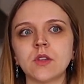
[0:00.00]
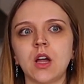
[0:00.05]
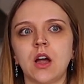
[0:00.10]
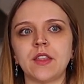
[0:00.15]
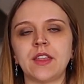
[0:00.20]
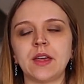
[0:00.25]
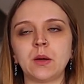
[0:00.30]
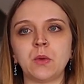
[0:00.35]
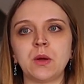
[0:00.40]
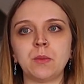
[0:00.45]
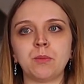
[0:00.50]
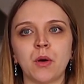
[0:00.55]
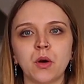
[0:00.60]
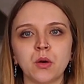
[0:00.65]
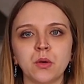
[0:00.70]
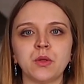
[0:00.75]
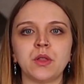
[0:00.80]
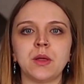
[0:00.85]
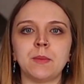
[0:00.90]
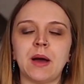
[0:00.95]
I think we
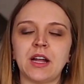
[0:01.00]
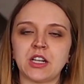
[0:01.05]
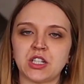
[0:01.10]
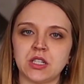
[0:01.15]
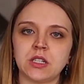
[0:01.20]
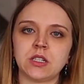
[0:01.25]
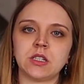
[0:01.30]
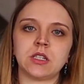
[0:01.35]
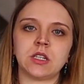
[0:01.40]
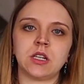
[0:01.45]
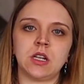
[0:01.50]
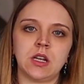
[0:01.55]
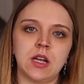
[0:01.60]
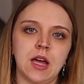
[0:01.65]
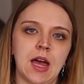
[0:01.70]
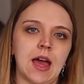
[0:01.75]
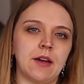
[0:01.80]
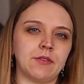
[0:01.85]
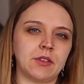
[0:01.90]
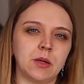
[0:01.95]
both imagined
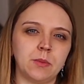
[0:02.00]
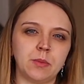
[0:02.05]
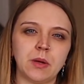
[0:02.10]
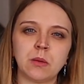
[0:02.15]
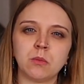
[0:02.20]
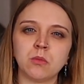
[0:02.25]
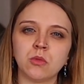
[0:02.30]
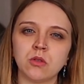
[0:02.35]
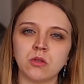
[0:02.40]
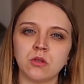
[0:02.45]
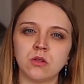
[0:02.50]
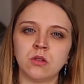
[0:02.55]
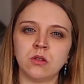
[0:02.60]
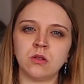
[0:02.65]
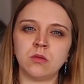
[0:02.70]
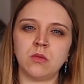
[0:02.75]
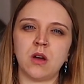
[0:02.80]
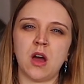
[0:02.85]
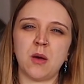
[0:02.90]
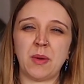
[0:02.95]
having a bit
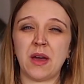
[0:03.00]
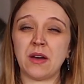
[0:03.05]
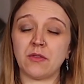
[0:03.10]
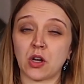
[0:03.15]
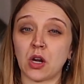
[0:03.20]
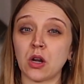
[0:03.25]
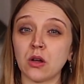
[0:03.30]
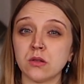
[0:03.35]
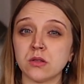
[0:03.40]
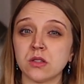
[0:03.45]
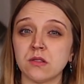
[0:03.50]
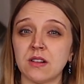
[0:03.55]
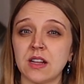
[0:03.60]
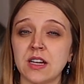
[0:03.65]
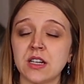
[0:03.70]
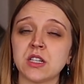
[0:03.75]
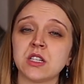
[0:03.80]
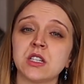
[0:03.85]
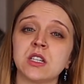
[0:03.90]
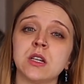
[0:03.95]
of a closer
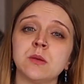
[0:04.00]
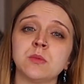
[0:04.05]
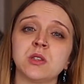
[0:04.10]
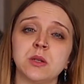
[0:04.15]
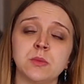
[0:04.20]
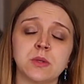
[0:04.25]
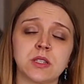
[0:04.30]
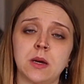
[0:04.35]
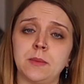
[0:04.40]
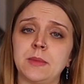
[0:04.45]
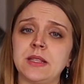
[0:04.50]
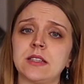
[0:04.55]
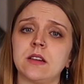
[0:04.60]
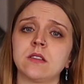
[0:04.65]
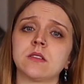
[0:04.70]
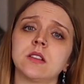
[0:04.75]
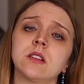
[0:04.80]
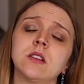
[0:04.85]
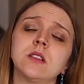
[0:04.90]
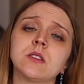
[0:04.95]
relationship. She was coming
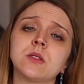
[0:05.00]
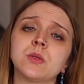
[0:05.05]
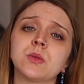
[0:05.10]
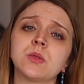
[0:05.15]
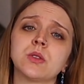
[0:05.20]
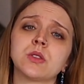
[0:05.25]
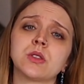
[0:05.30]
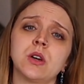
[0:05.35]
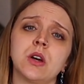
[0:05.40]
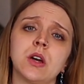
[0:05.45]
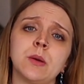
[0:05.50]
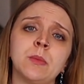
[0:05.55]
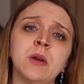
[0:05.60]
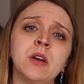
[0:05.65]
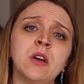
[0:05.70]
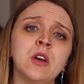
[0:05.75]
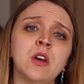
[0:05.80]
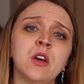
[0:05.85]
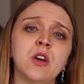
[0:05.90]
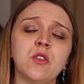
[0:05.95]
down to London all the time
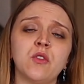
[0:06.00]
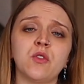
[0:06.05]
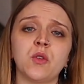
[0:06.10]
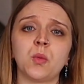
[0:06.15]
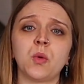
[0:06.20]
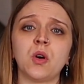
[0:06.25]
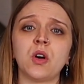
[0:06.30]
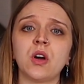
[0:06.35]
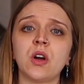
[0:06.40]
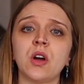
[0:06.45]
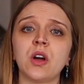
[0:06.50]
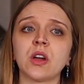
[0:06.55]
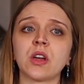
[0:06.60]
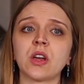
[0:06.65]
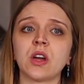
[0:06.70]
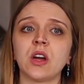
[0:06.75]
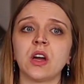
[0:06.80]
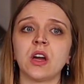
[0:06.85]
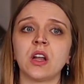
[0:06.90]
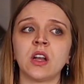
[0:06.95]
for
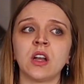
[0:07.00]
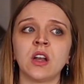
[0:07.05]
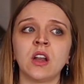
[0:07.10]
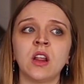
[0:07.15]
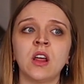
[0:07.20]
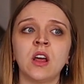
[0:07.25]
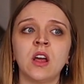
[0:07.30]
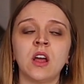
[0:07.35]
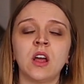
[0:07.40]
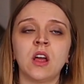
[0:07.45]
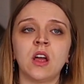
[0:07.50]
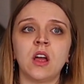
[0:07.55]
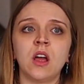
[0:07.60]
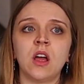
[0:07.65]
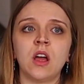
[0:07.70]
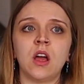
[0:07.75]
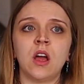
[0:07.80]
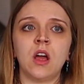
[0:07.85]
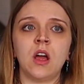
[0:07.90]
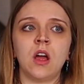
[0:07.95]
work, and
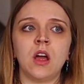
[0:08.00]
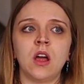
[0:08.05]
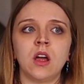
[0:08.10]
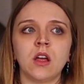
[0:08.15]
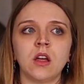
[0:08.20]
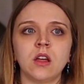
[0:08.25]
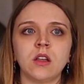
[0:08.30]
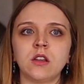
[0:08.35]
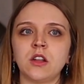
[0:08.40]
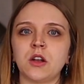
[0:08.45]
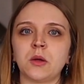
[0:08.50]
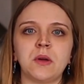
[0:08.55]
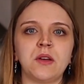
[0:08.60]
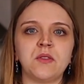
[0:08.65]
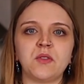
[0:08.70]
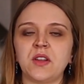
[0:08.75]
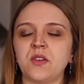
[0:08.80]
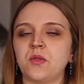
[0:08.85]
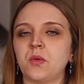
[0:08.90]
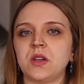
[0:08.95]
you know,
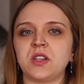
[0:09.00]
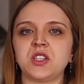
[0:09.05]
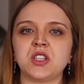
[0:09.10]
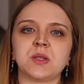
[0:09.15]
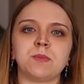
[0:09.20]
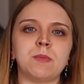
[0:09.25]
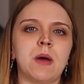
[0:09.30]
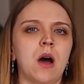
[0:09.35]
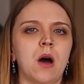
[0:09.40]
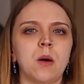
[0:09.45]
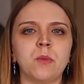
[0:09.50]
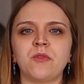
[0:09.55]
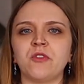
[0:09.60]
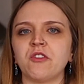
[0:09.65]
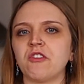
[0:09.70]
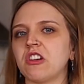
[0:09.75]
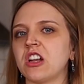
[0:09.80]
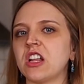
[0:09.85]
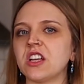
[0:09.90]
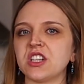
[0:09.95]
even if we'd just met up
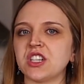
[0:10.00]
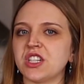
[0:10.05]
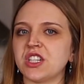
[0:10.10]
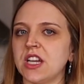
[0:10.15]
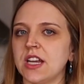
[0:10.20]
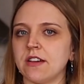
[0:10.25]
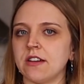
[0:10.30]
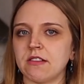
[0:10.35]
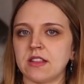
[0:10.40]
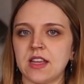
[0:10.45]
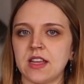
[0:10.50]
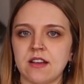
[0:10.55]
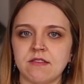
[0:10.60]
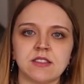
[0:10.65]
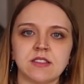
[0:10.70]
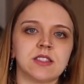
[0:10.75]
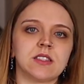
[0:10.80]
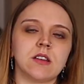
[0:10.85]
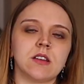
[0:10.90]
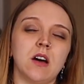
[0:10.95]
for a lunch here and there
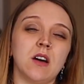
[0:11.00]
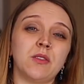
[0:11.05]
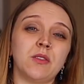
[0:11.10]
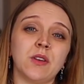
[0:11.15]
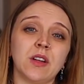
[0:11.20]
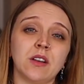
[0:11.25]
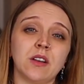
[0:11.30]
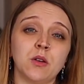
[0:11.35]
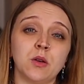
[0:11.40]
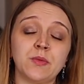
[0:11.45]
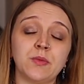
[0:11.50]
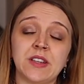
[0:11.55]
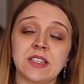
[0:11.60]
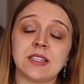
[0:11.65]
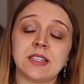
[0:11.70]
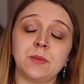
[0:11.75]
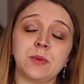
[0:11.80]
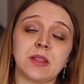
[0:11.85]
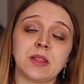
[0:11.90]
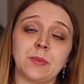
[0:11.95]
and stuff. And
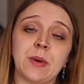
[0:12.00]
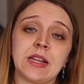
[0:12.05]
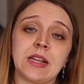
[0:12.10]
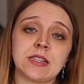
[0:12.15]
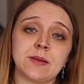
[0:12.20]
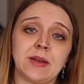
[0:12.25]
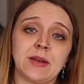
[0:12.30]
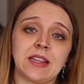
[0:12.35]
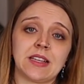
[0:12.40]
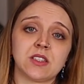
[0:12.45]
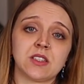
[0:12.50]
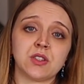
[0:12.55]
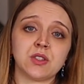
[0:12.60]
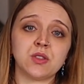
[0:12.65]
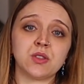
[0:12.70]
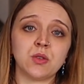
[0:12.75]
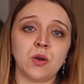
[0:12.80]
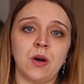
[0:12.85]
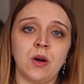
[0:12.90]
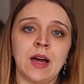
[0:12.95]
obviously with the pandemic that's
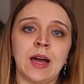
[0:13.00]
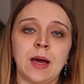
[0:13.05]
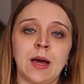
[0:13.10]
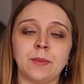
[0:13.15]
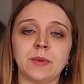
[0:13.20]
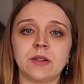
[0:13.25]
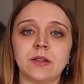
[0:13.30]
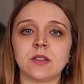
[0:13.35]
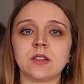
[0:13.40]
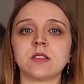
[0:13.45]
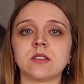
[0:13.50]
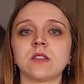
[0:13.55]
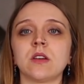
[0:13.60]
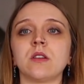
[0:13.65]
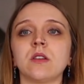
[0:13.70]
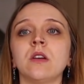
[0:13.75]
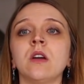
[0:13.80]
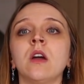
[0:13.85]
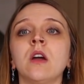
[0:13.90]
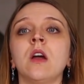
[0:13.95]
just not happened.
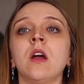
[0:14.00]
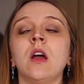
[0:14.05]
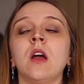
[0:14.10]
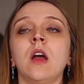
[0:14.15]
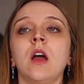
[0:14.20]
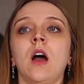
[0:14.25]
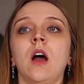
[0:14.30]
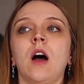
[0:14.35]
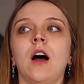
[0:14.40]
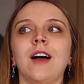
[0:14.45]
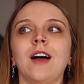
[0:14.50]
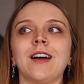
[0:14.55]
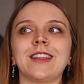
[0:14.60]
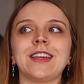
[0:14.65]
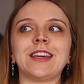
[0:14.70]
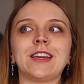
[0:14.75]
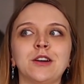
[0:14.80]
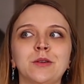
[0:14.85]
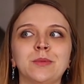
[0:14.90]
So I think it